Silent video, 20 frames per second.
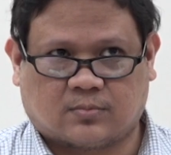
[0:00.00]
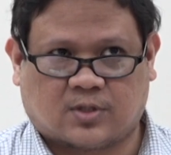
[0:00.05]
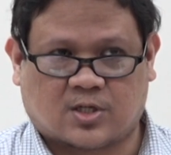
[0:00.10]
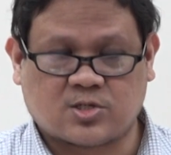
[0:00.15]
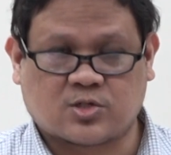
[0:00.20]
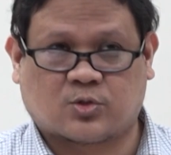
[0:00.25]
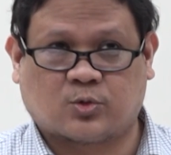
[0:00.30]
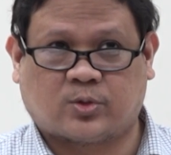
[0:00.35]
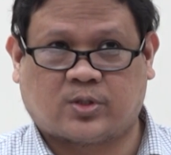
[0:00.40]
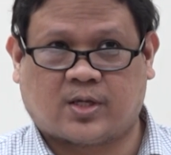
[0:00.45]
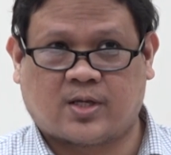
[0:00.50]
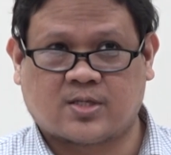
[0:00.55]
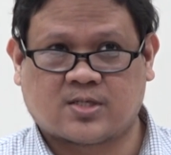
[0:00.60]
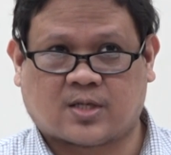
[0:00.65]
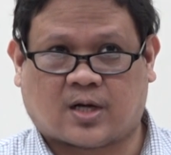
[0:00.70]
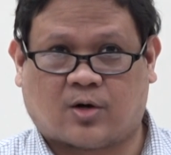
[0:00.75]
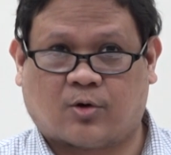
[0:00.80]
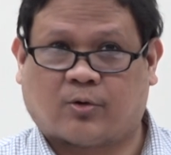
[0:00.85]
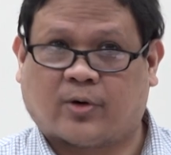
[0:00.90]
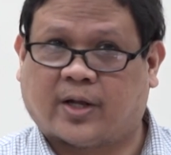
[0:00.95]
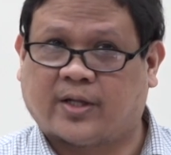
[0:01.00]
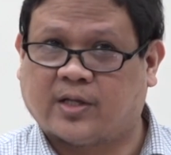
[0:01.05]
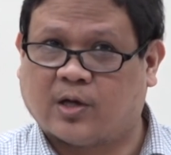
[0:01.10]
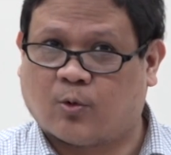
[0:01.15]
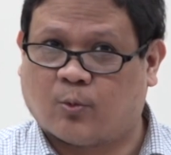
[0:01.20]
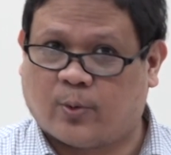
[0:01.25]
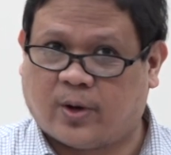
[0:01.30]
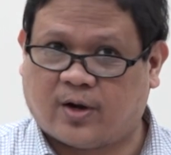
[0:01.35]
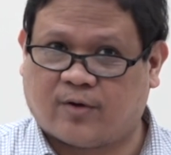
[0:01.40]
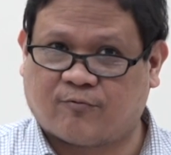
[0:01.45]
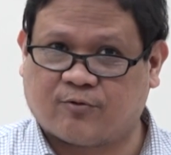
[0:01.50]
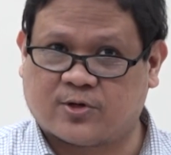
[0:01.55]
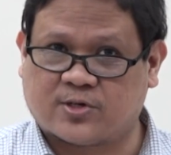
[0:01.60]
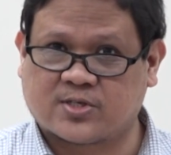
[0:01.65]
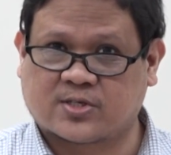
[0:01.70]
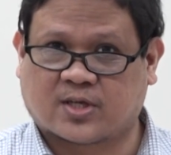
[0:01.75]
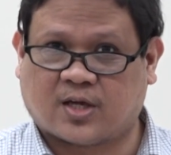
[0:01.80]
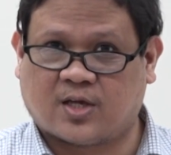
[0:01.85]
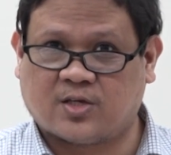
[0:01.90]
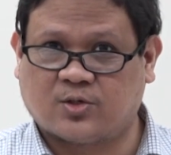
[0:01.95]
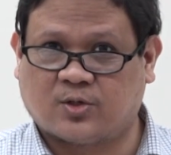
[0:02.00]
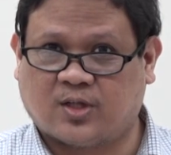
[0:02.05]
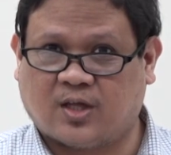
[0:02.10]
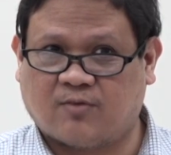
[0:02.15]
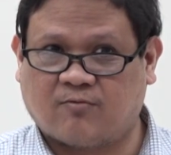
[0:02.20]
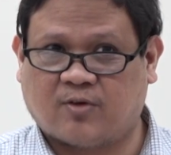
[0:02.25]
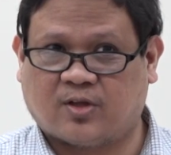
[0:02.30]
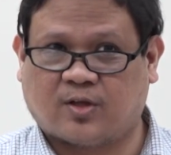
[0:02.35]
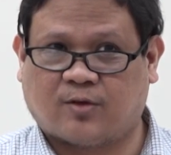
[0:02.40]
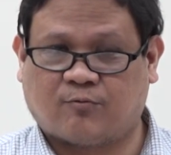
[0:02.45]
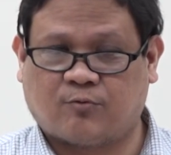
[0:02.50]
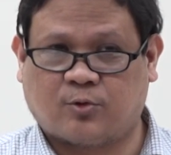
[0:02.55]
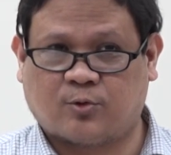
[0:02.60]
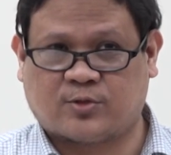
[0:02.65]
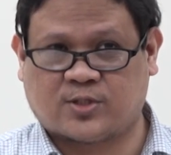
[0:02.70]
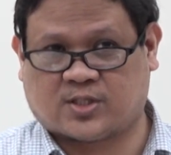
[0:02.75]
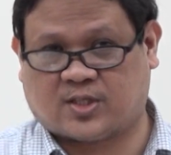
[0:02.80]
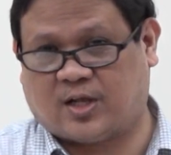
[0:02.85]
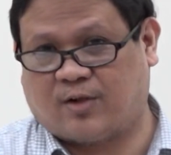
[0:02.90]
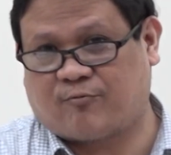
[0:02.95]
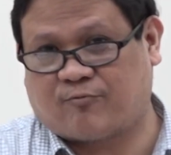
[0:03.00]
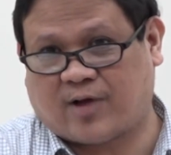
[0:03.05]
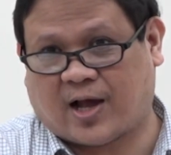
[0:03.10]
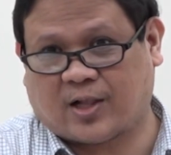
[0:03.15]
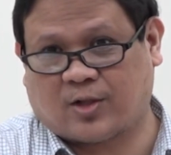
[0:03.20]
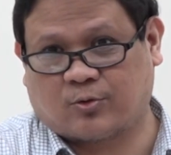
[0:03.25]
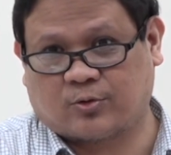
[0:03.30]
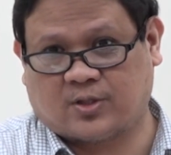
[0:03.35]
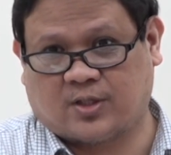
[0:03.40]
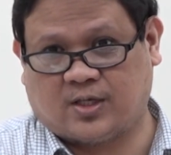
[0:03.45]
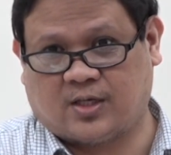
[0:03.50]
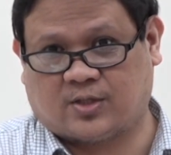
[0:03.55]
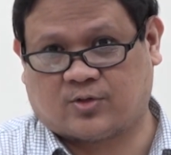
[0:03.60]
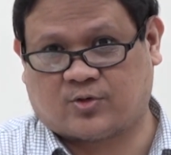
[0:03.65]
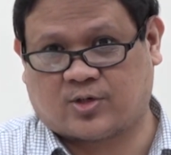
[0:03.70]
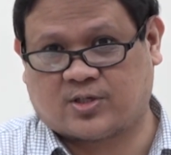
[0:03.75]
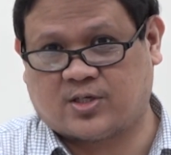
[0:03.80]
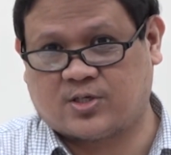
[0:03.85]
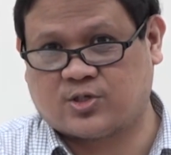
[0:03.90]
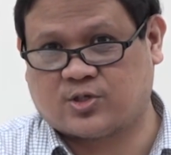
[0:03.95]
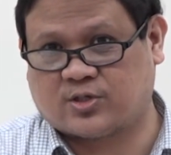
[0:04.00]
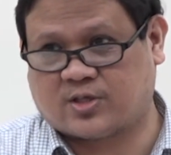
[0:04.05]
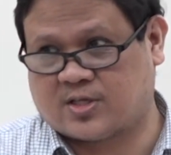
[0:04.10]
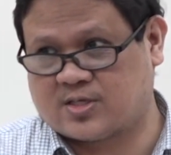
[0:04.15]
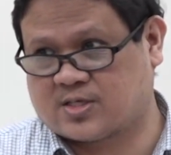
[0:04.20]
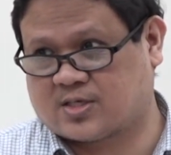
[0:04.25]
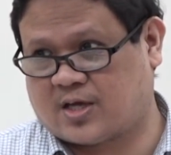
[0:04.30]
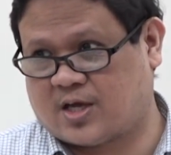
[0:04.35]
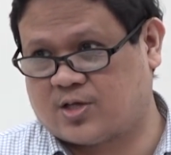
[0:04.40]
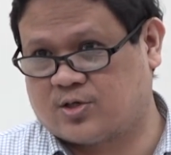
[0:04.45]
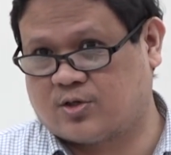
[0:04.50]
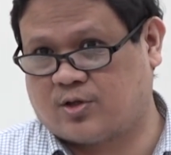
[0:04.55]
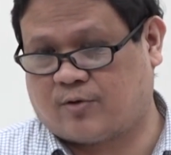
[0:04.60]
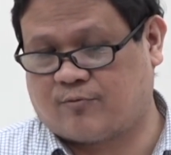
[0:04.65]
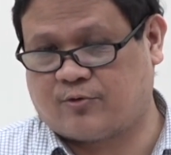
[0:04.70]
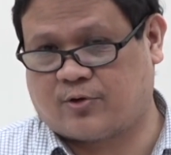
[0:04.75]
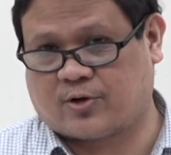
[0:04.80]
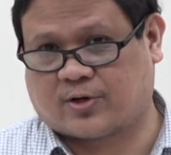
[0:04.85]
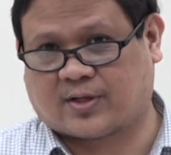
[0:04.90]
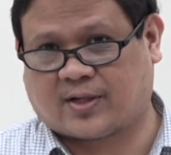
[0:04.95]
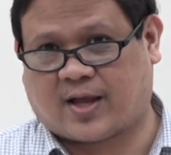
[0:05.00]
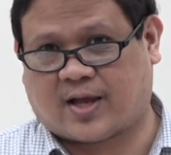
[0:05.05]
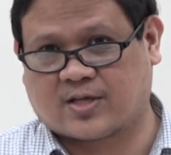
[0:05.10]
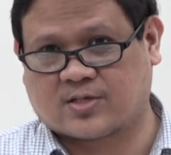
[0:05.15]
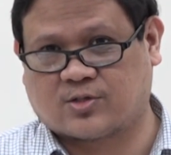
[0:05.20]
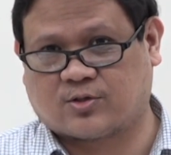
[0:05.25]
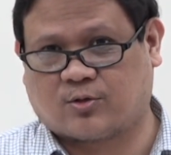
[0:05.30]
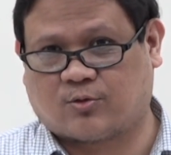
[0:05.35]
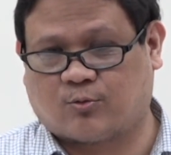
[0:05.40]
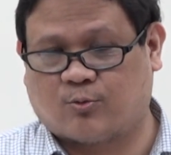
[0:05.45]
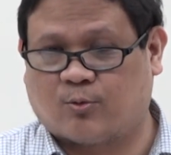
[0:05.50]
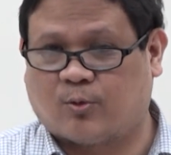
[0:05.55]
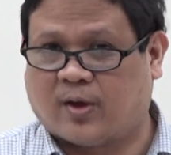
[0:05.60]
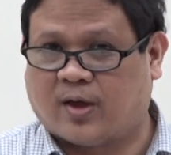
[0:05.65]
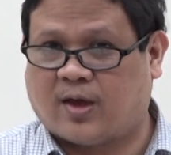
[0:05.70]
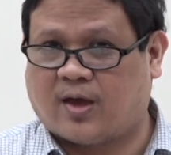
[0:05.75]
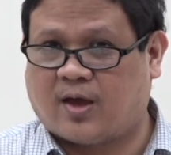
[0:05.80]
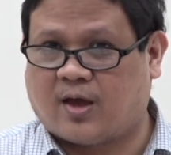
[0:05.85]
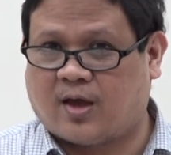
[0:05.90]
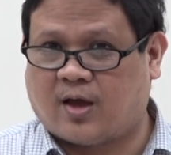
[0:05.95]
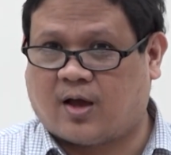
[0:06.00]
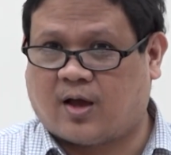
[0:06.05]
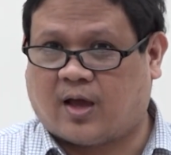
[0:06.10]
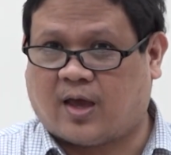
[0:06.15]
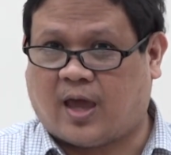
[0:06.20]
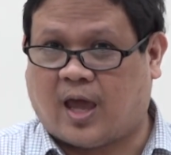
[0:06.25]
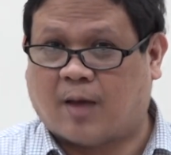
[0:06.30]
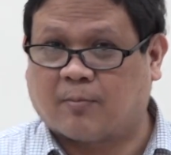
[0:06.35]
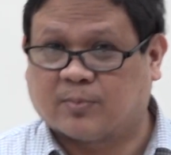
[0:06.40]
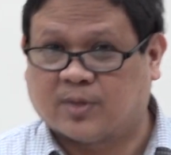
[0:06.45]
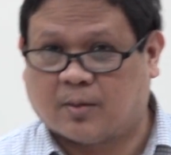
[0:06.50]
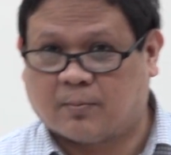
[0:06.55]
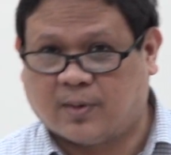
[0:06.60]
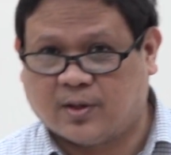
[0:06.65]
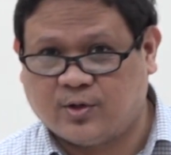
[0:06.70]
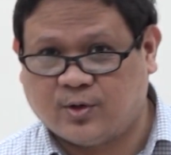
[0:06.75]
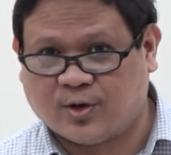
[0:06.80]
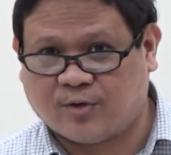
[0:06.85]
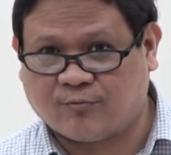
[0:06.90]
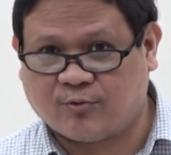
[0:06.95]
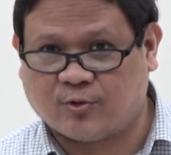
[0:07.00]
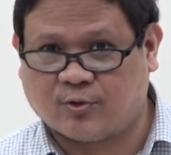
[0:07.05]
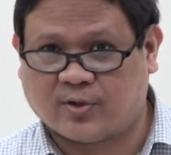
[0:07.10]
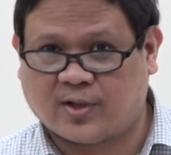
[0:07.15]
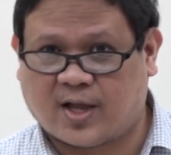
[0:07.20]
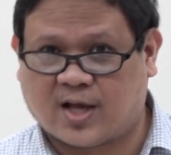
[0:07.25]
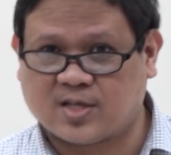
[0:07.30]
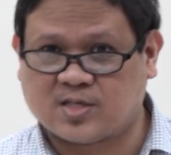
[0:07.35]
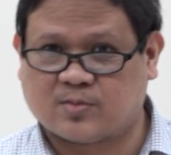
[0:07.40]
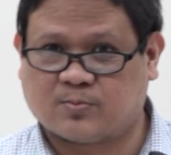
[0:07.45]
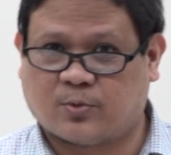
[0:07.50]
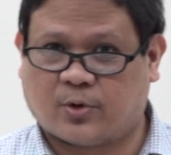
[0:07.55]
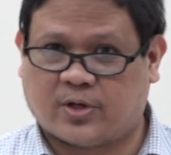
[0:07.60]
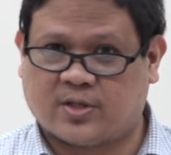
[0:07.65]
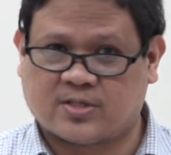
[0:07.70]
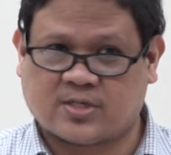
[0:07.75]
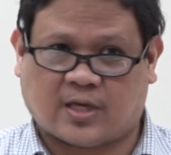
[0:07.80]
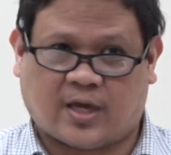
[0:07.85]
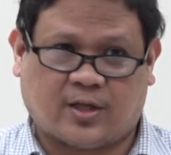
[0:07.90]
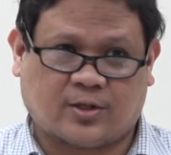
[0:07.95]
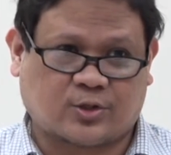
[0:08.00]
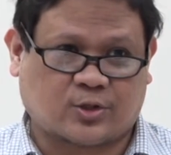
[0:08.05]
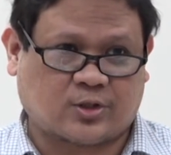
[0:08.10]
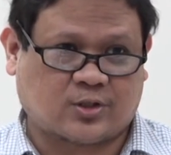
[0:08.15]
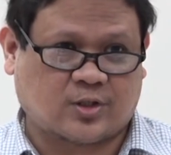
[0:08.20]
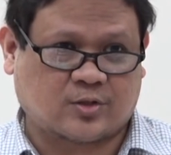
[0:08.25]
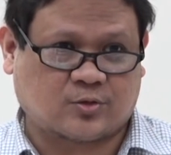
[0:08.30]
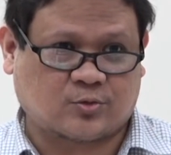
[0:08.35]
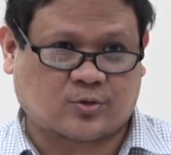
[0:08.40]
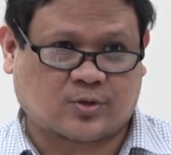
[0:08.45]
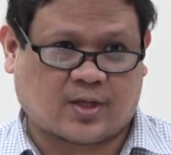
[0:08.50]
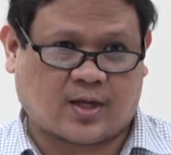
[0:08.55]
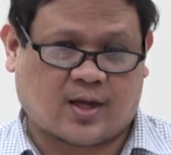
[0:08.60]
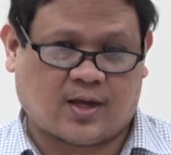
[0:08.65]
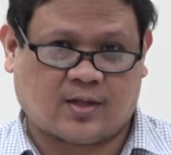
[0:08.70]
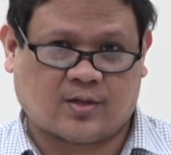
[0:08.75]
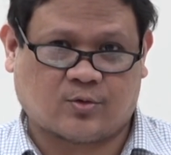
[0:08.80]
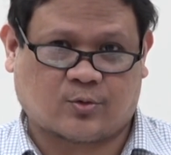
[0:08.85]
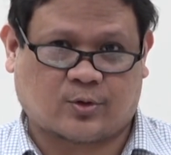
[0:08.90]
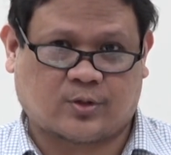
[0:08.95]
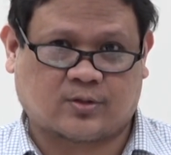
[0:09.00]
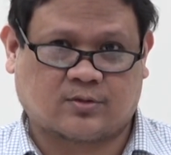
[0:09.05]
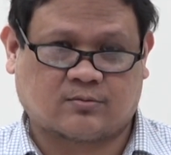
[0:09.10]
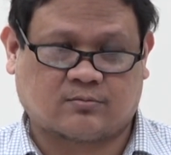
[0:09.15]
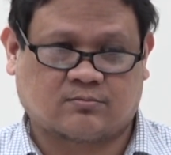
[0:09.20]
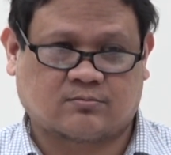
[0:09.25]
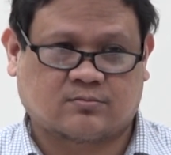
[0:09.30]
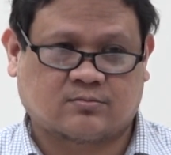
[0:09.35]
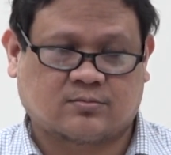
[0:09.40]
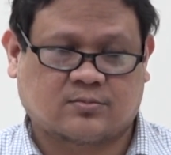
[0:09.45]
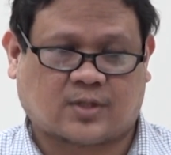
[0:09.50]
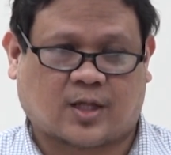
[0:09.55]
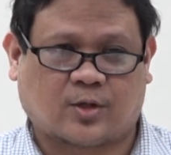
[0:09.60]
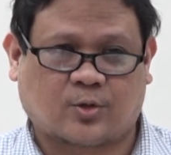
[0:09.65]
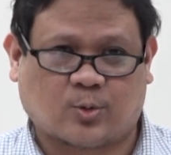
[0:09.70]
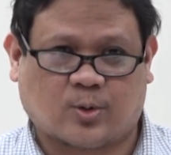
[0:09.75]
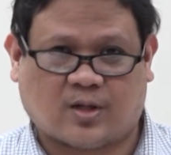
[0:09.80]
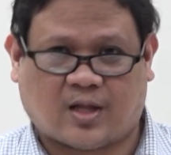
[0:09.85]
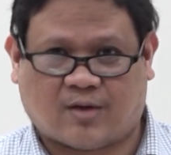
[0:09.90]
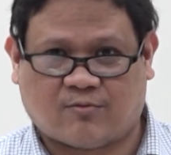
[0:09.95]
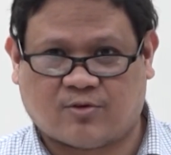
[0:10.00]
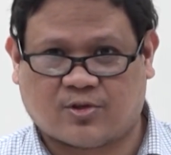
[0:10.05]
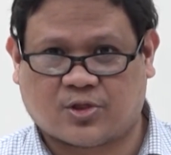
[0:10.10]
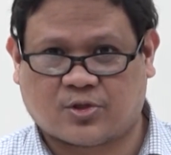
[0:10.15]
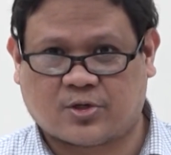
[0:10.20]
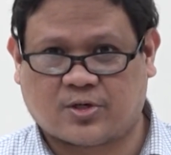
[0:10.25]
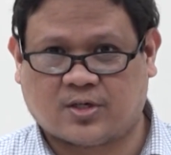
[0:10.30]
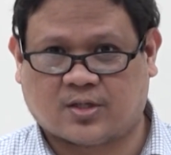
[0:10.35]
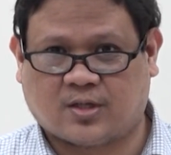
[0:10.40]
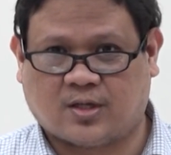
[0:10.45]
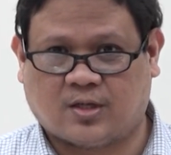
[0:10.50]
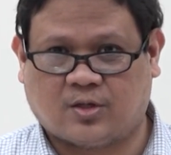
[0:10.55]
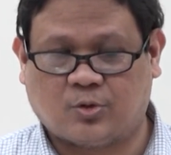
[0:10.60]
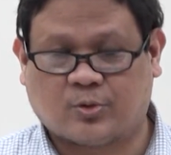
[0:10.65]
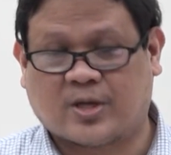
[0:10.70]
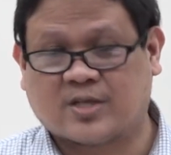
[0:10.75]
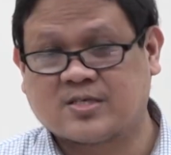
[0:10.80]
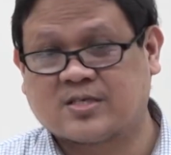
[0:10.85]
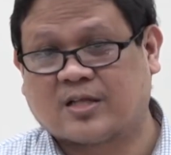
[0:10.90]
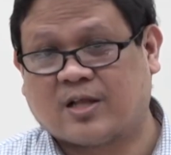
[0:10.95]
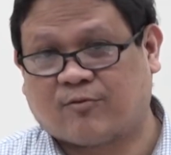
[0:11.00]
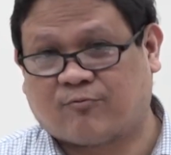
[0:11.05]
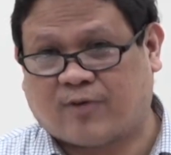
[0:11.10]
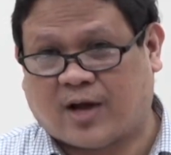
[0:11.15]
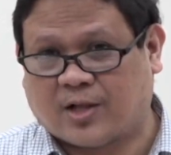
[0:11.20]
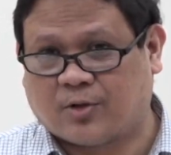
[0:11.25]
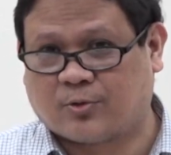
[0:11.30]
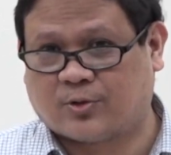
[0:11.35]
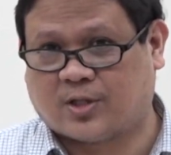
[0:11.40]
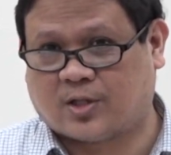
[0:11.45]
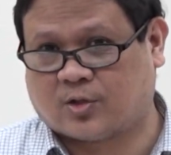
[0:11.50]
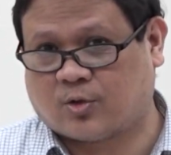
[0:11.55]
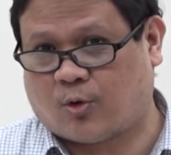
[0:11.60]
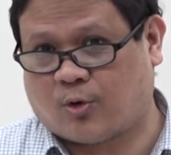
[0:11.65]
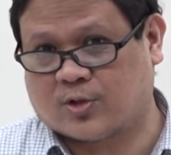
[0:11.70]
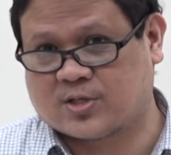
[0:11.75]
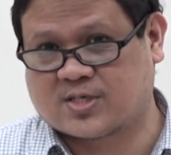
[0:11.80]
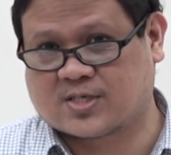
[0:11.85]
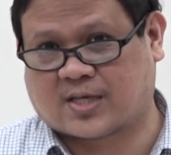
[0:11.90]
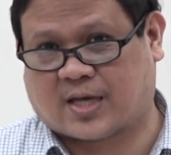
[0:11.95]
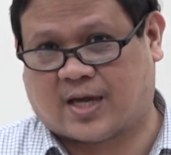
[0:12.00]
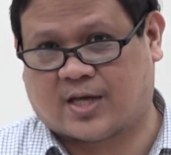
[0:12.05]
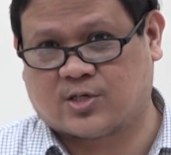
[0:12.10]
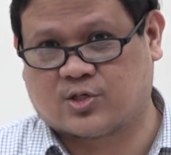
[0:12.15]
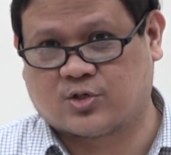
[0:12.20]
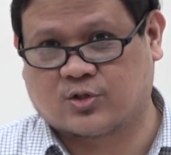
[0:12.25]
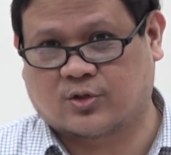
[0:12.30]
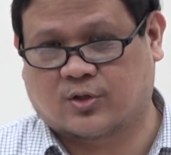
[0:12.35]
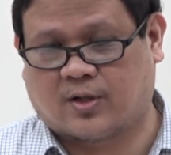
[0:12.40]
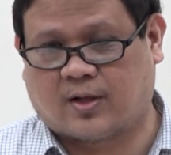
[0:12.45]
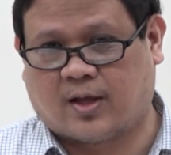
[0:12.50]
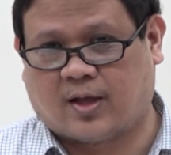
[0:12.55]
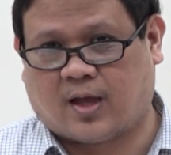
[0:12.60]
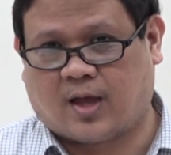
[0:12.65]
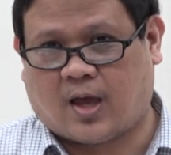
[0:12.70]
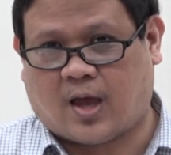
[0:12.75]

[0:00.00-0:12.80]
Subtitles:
the students are already aware of your schedule, even if you still follow the traditional schedule of your class, no? Kung MWF yung class mo, it's 8:30 to 10 or 10 to 11:30, you can still follow that old schedule